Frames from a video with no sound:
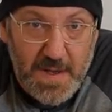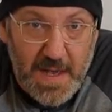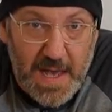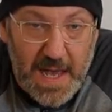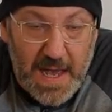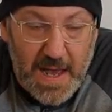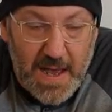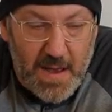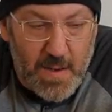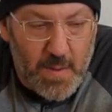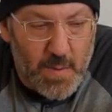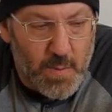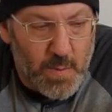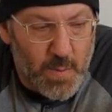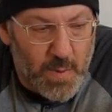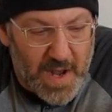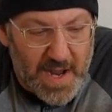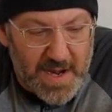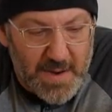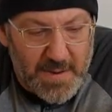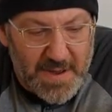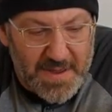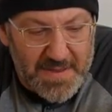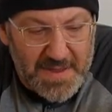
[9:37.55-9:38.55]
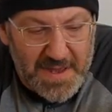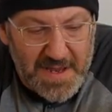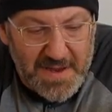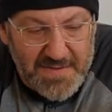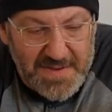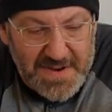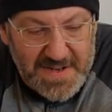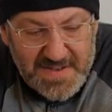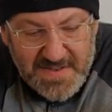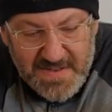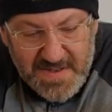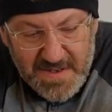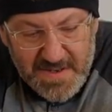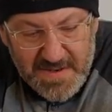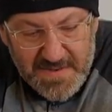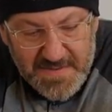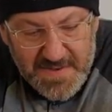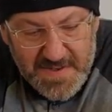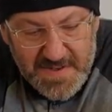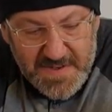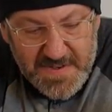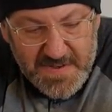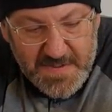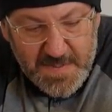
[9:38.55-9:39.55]
Uh, why do I think of it as the
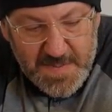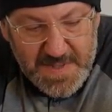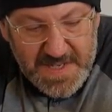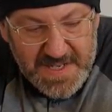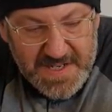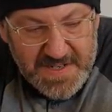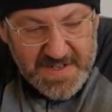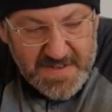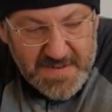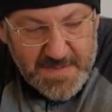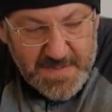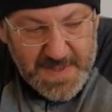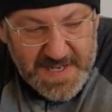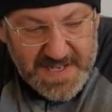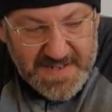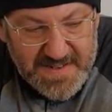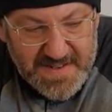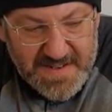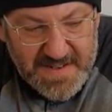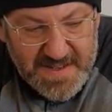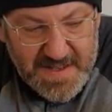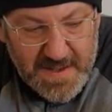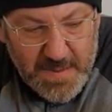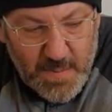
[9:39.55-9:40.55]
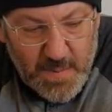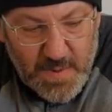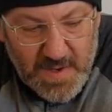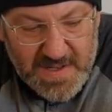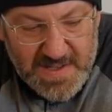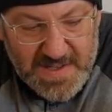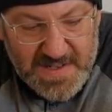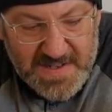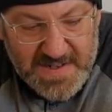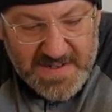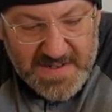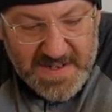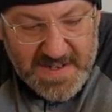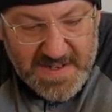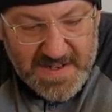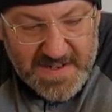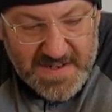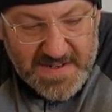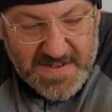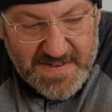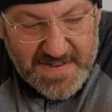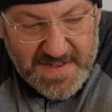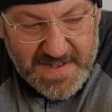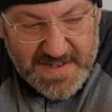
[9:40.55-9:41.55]
universe? Because basically what this
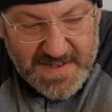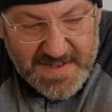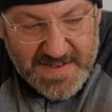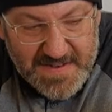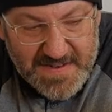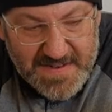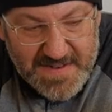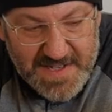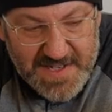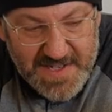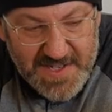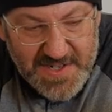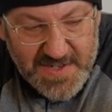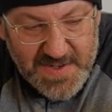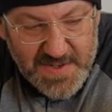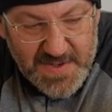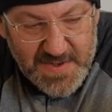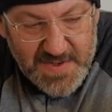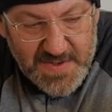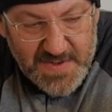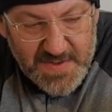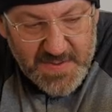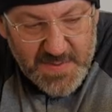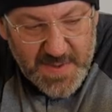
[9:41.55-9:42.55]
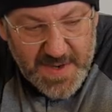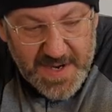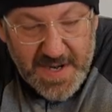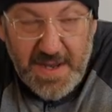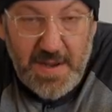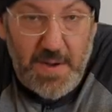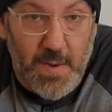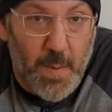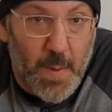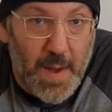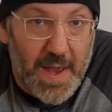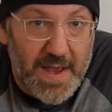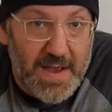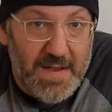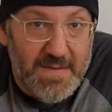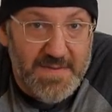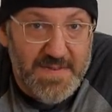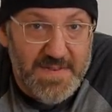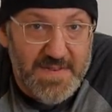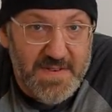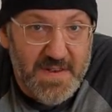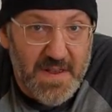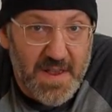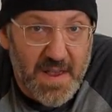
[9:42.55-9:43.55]
does is this turns radio
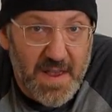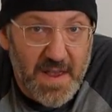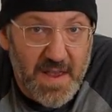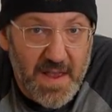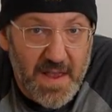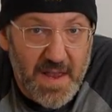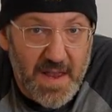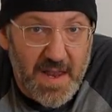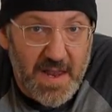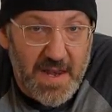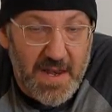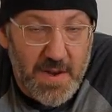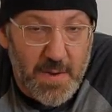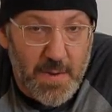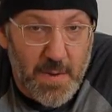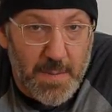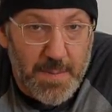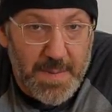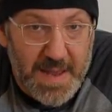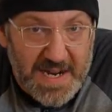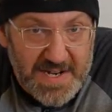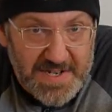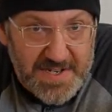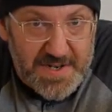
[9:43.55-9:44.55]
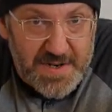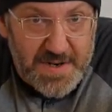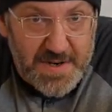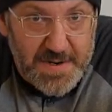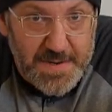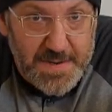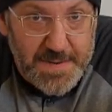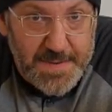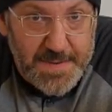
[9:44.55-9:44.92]
waves into a picture.